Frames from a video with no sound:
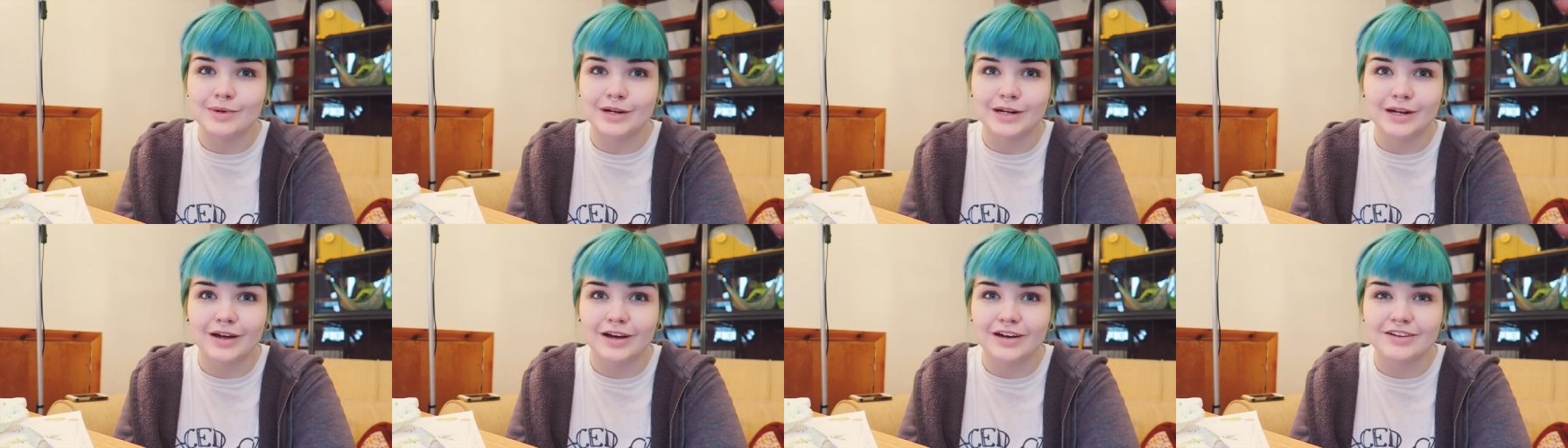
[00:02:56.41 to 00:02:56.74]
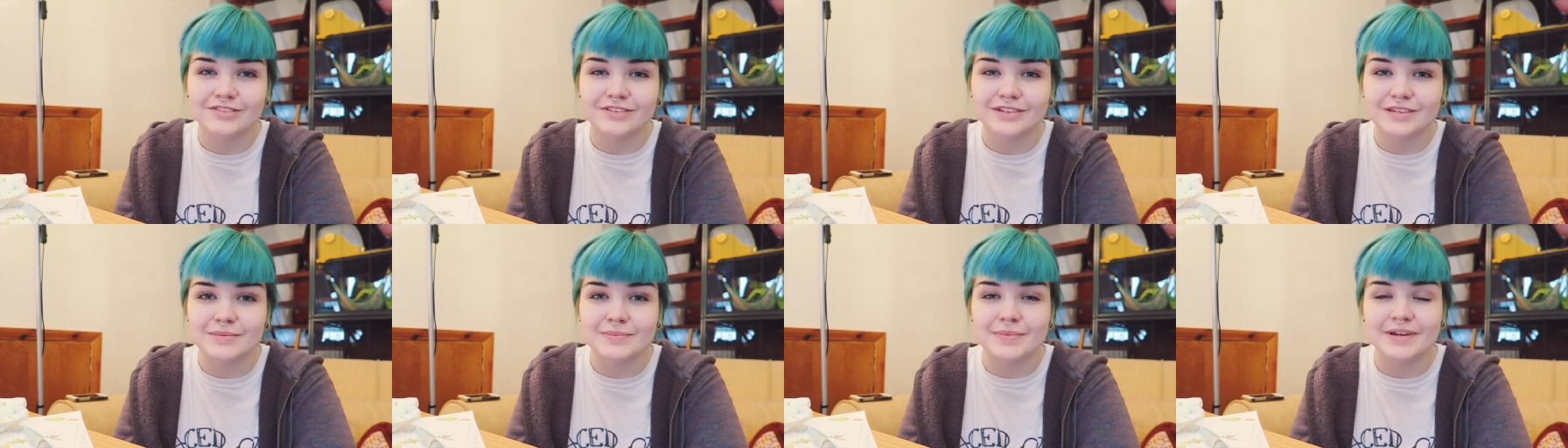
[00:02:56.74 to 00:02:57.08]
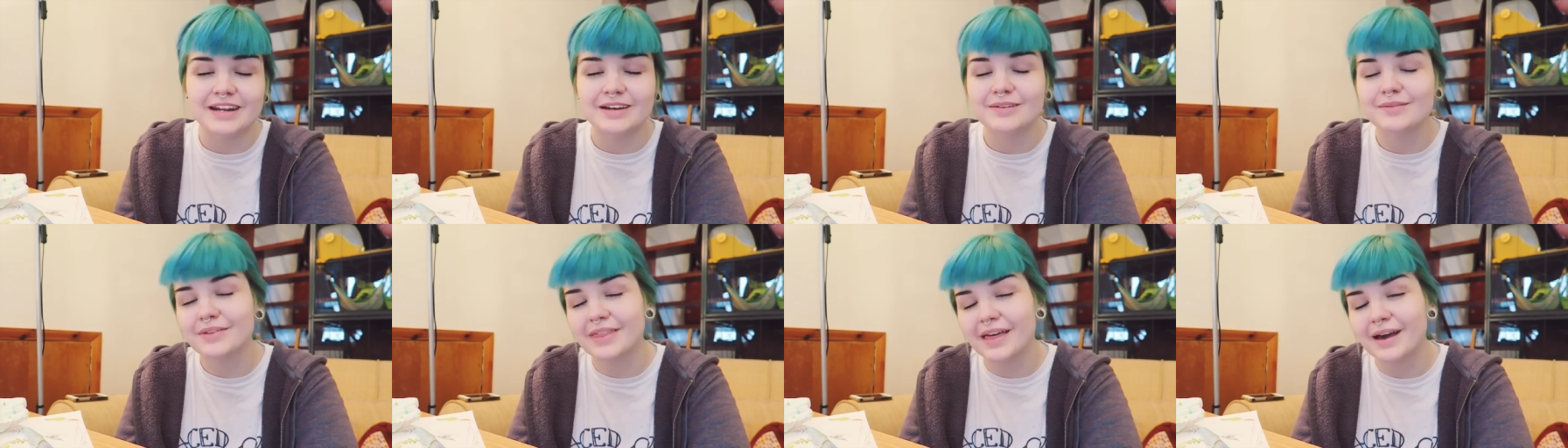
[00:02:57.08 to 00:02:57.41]
in my life at the
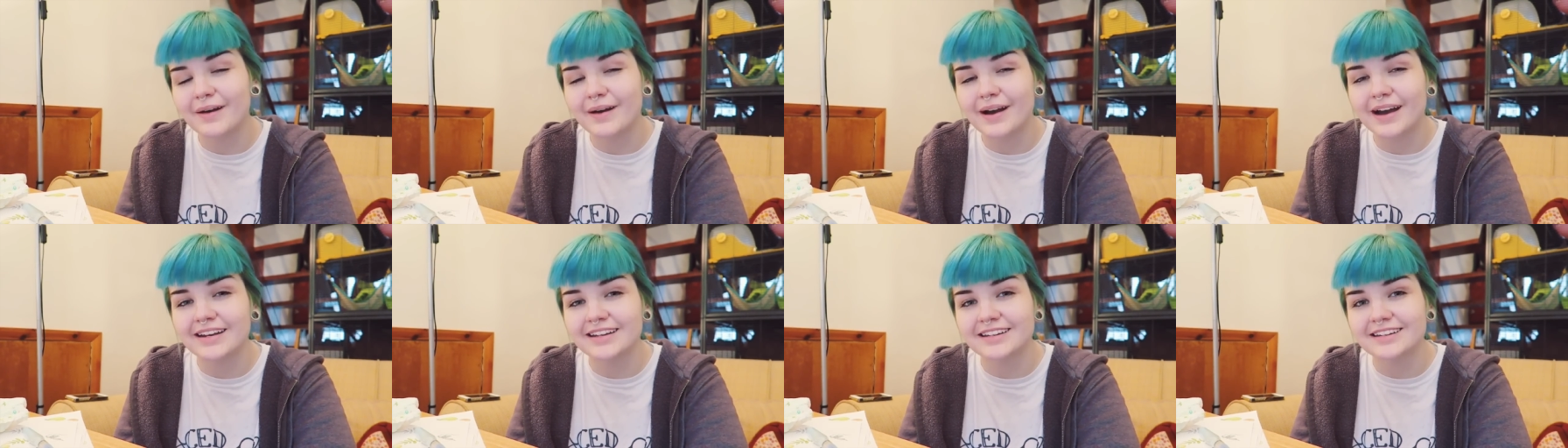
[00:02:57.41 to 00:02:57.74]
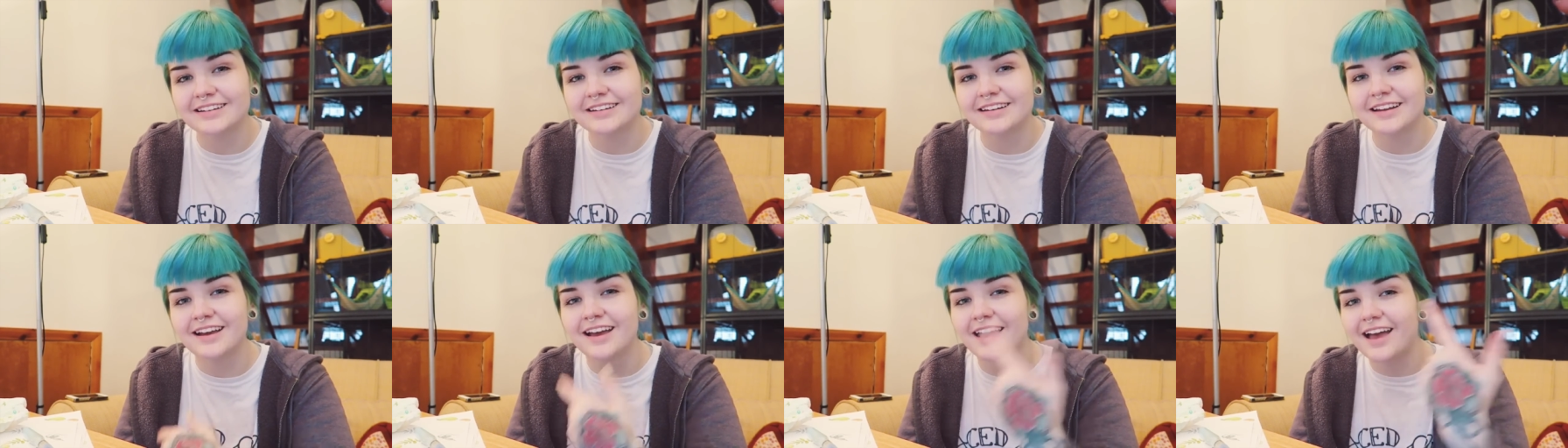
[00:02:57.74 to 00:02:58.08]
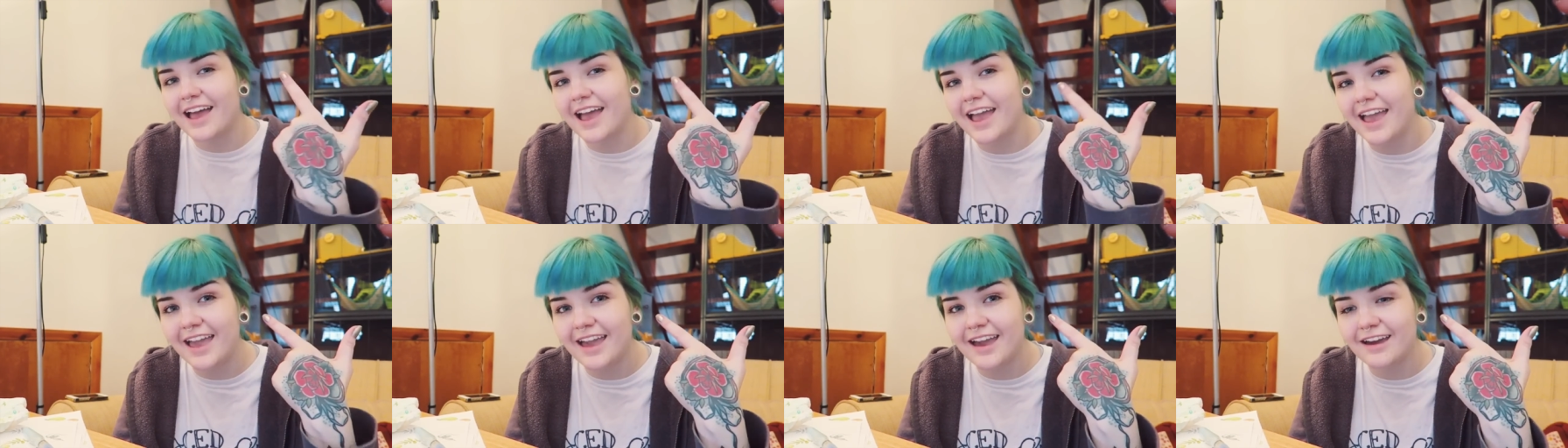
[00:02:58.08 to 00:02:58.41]
minute without adding
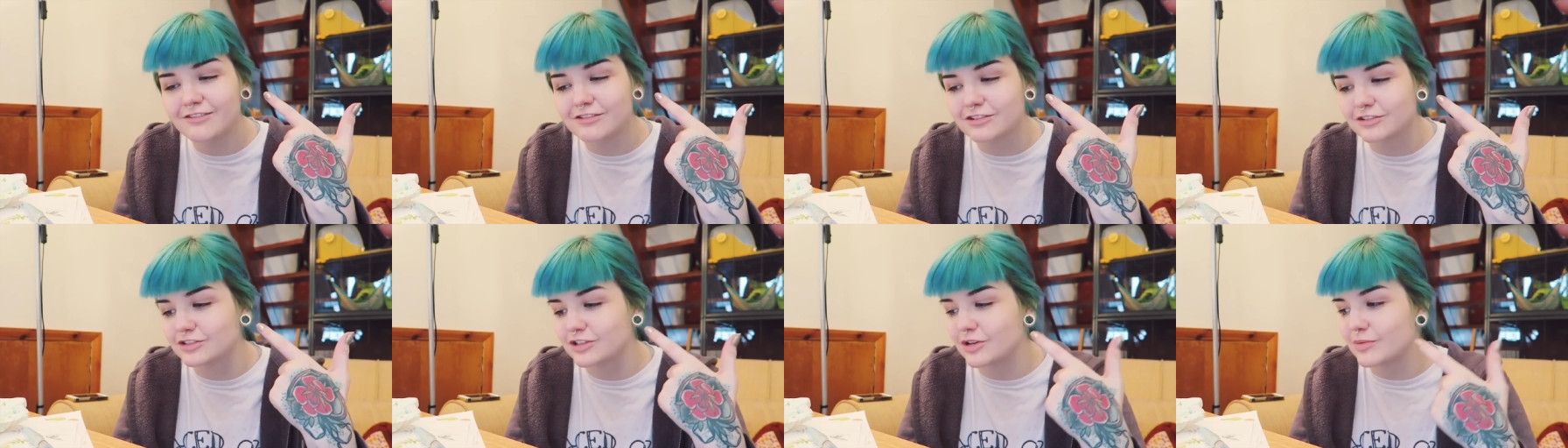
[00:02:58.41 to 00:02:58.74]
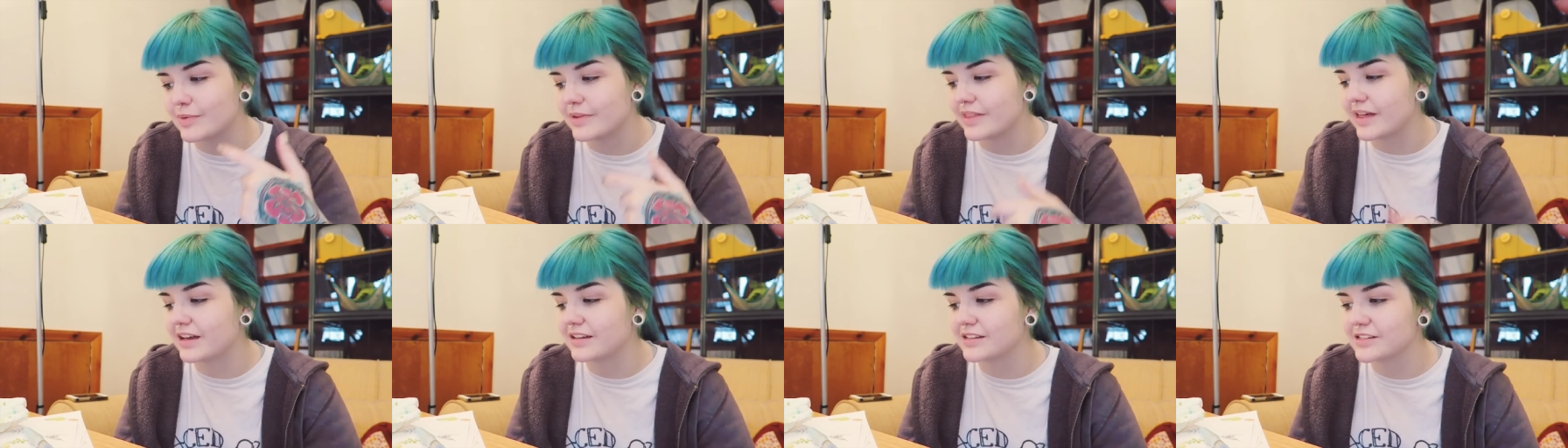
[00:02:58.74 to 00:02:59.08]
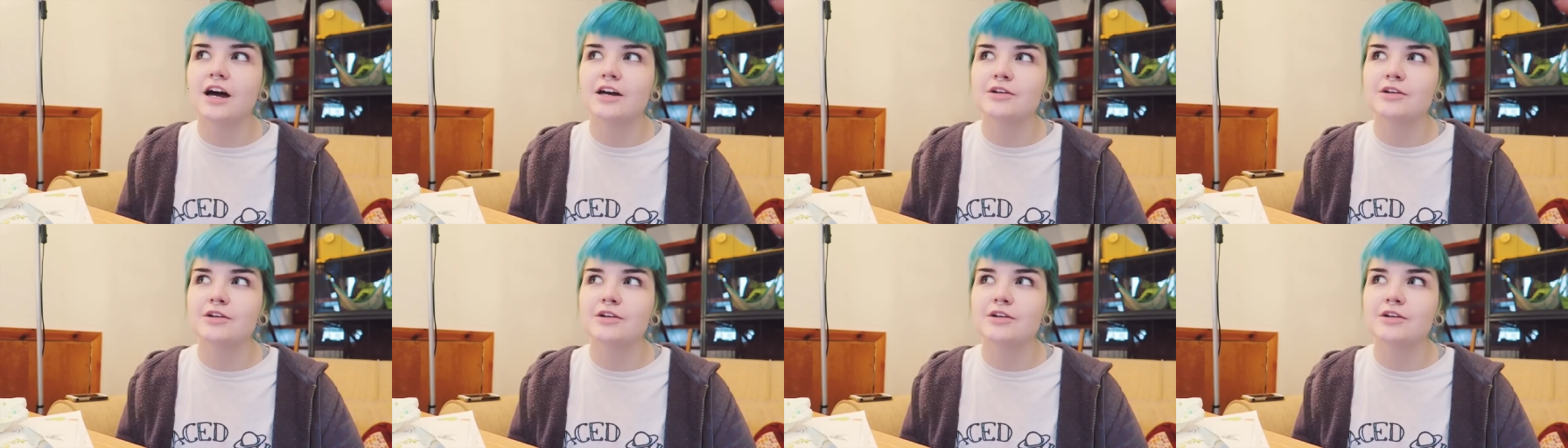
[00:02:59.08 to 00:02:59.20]
hair on top of that.